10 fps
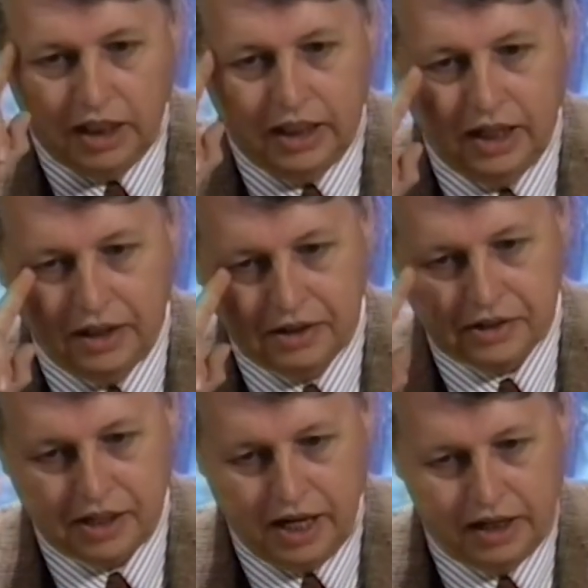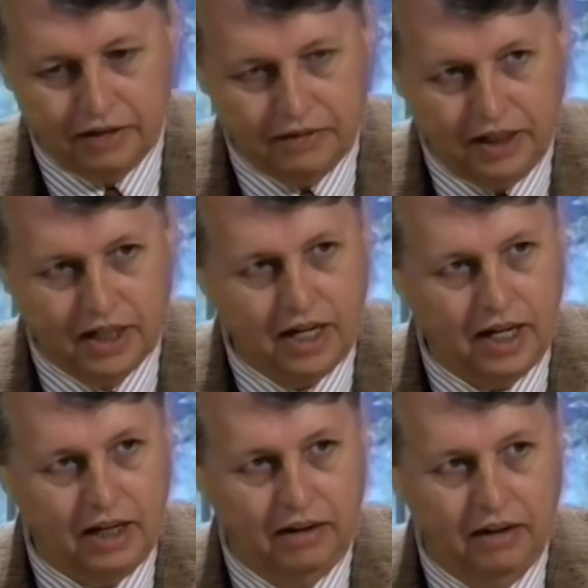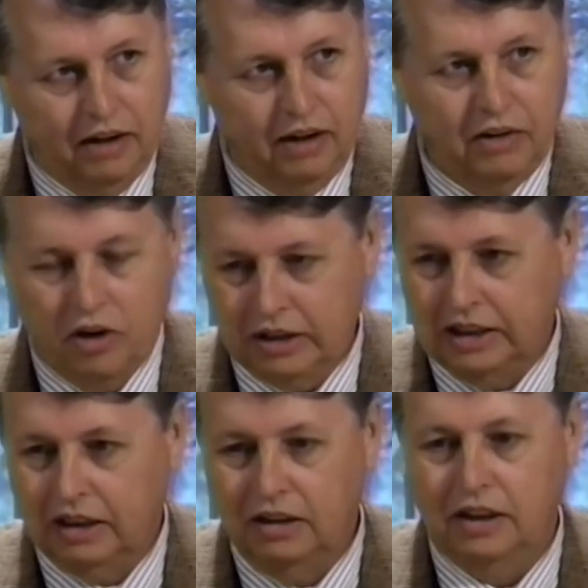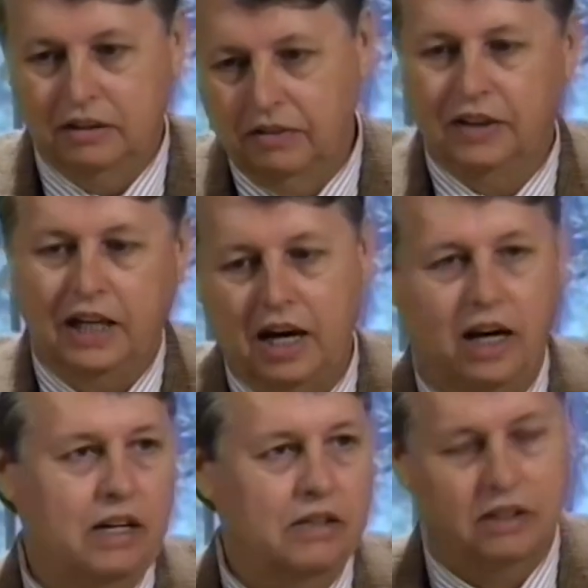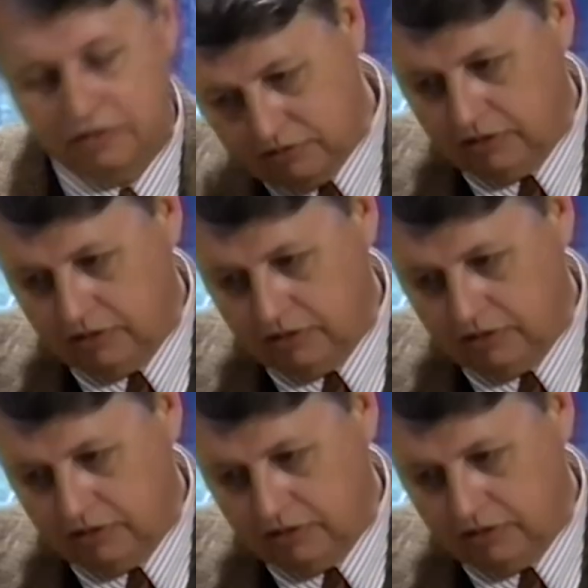It out of the side of the eye caught the glint of the can as it,